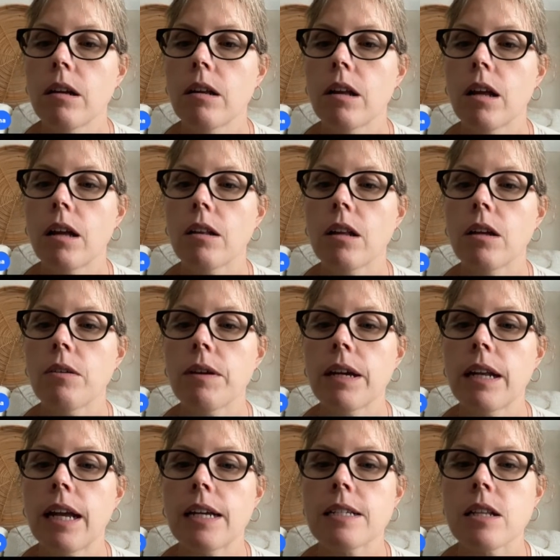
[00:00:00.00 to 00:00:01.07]

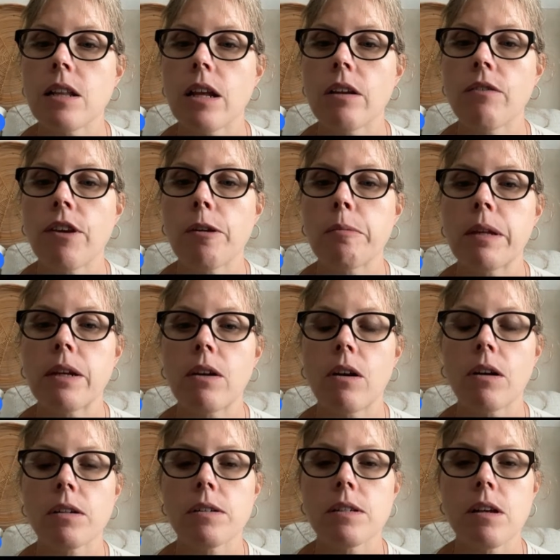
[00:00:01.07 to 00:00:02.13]
Logan has a lot of family in
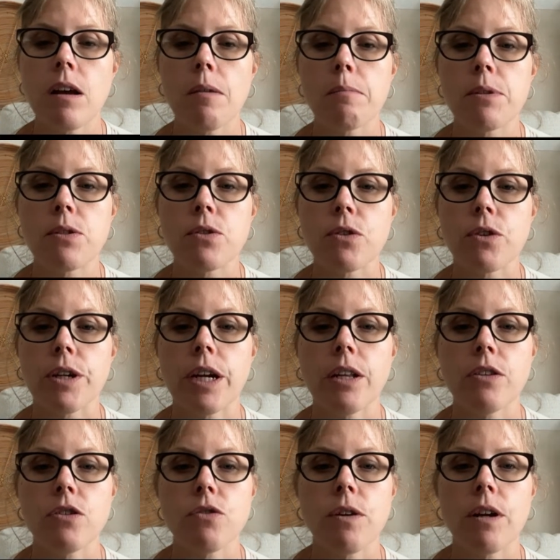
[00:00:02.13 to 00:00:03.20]
Arkansas and Missouri
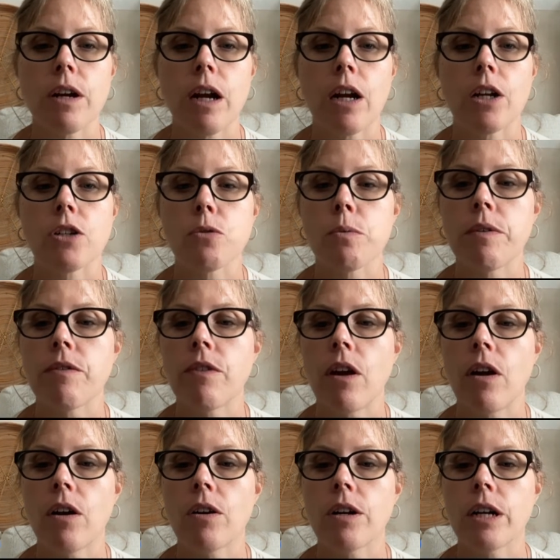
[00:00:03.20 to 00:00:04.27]
and the surrounding areas. We've
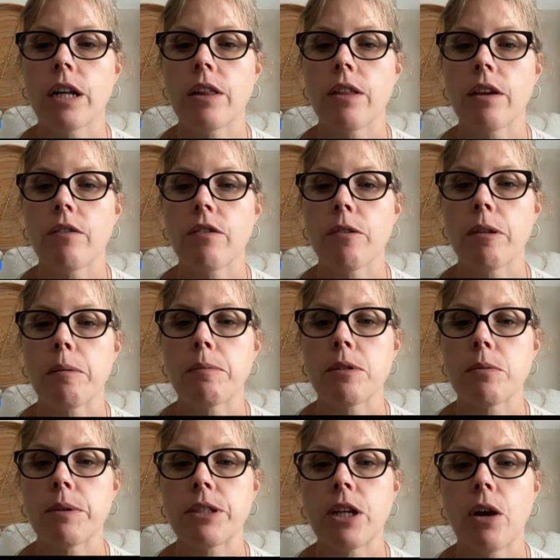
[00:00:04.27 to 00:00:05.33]
not heard anything from them,
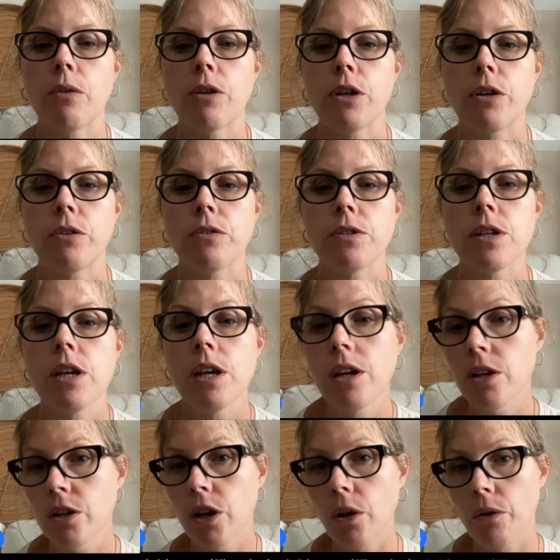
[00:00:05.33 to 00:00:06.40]
so we don't news.
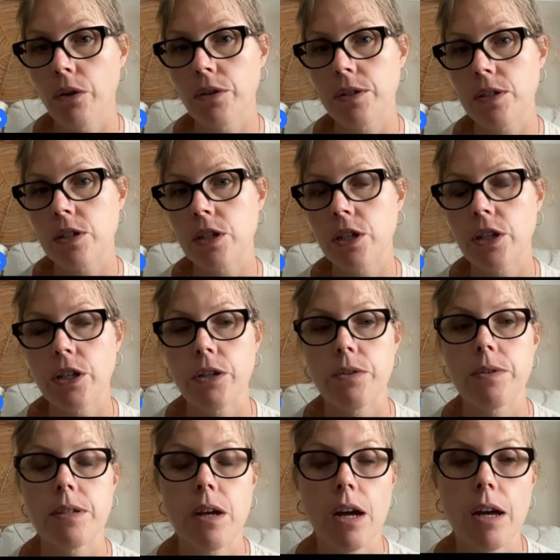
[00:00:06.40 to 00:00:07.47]
No news is good
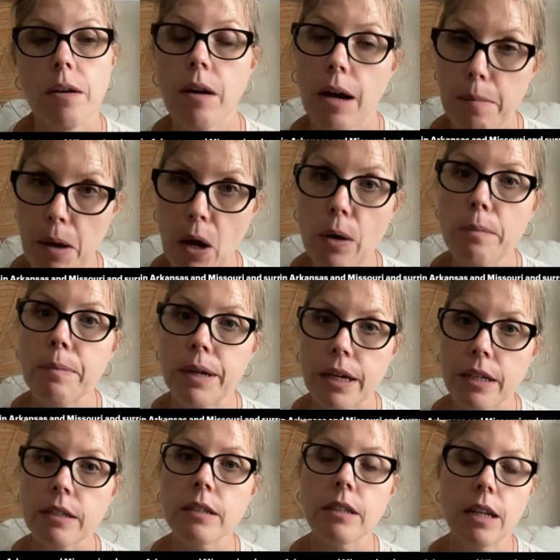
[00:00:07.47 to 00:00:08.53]
news. I'm
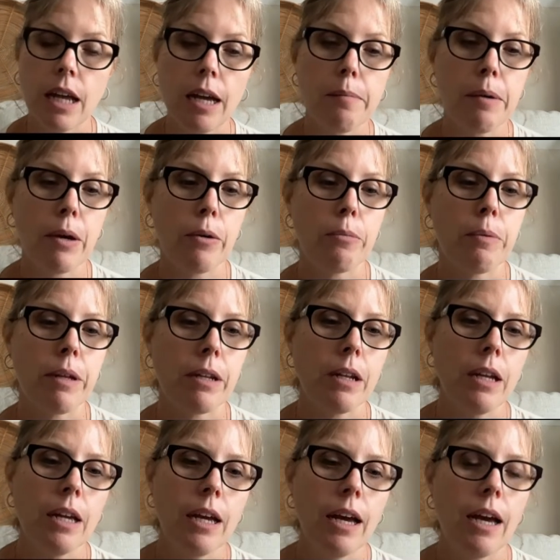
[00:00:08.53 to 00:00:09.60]
hoping.
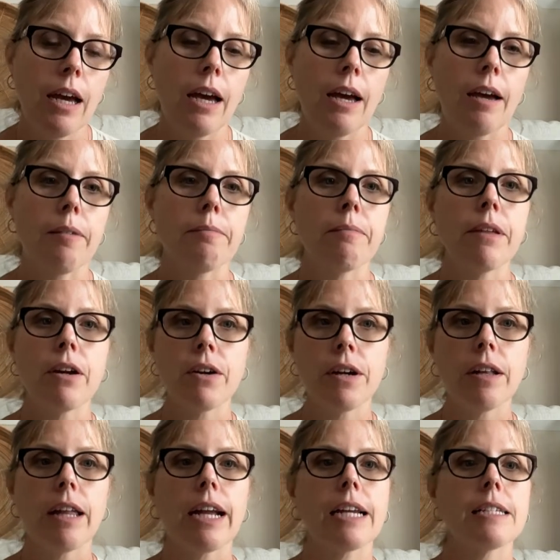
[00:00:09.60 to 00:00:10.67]
There,
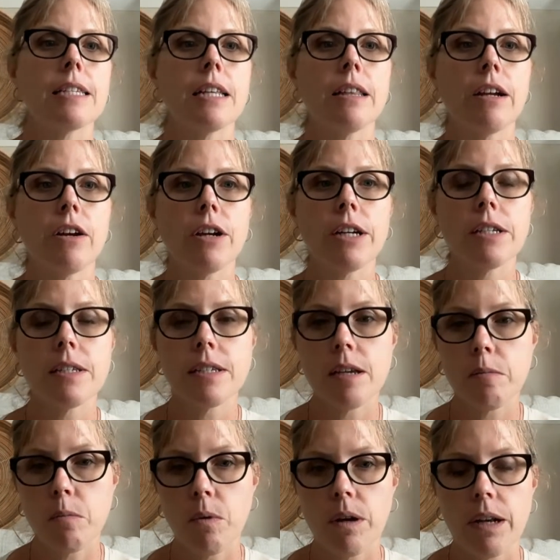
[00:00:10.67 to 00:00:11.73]
like I said, there is
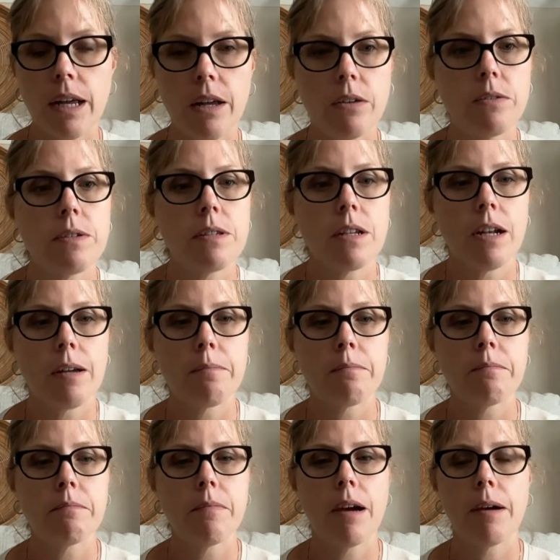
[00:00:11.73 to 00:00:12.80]
someone else that
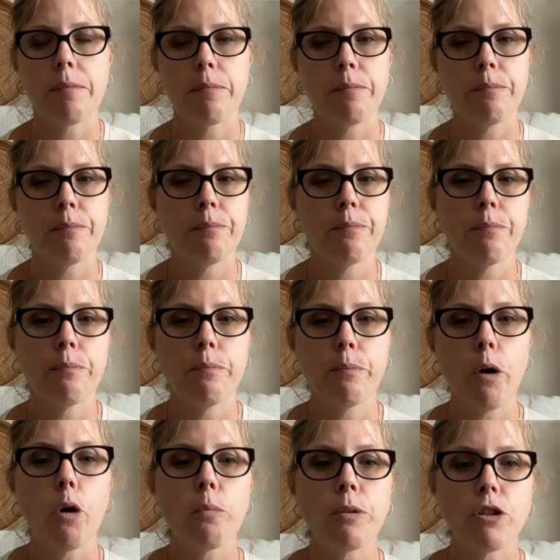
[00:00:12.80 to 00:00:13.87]
I'm
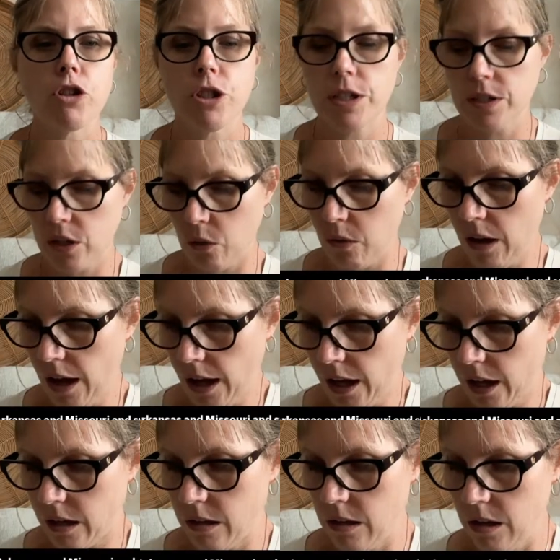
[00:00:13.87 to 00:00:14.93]
hoping she's
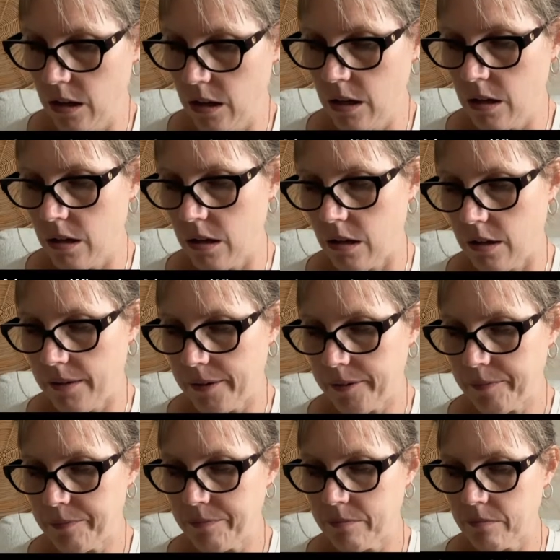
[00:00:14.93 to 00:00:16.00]
okay,
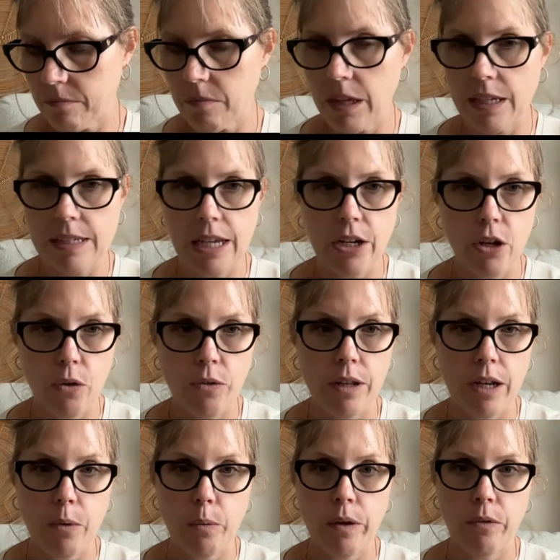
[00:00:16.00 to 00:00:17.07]
because I know
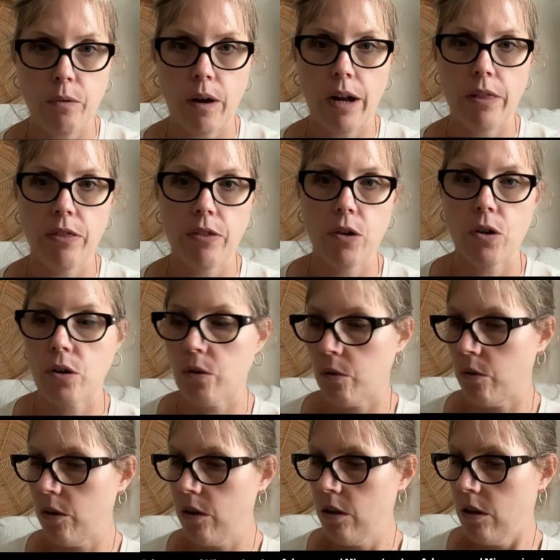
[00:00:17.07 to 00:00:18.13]
that it went right
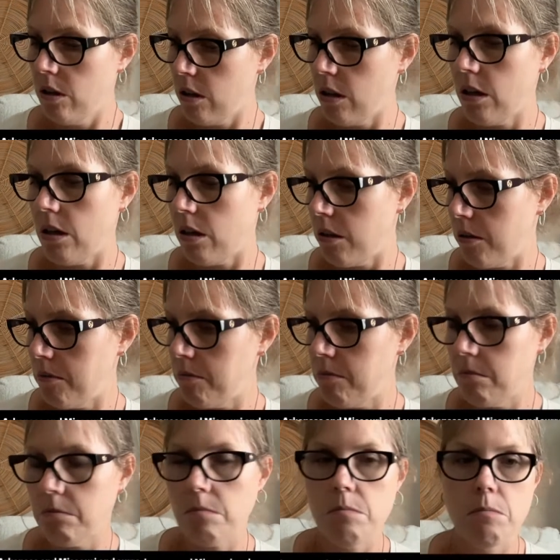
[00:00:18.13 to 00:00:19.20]
through
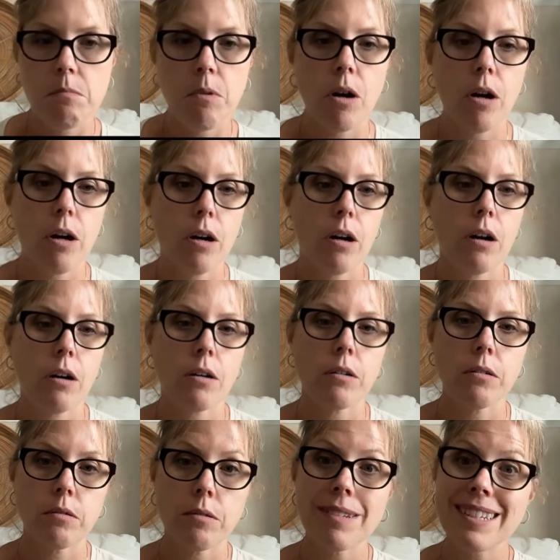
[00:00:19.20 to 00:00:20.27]
her
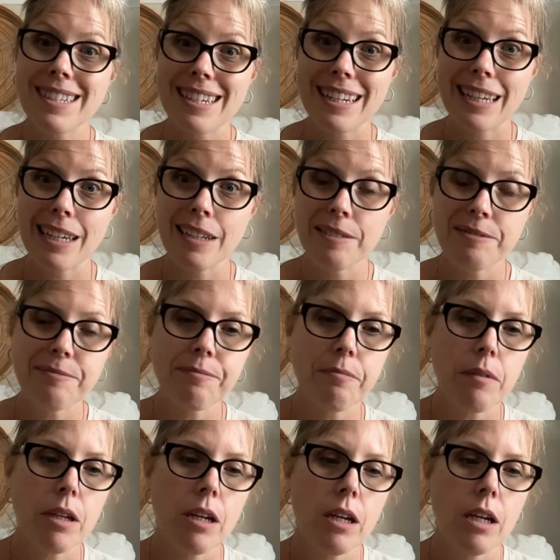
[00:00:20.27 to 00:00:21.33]
city,
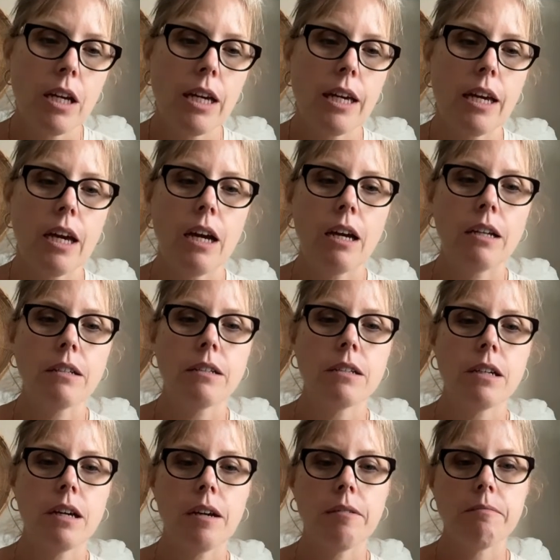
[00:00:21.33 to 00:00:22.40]

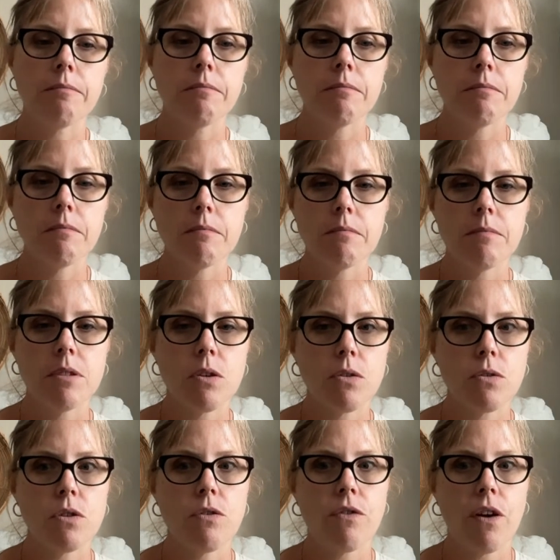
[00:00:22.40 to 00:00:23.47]
and so
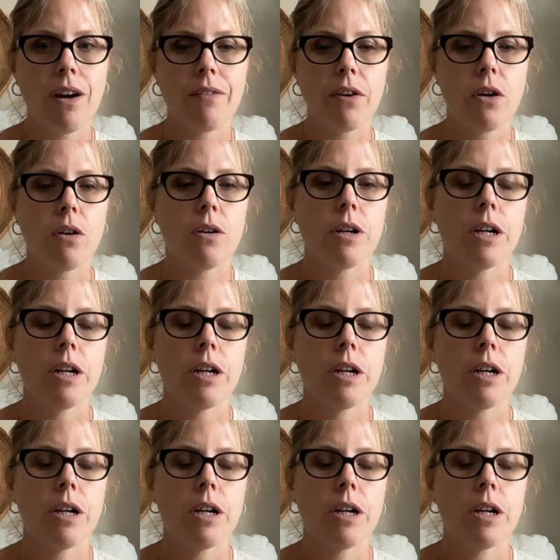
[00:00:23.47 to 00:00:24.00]
far I haven't heard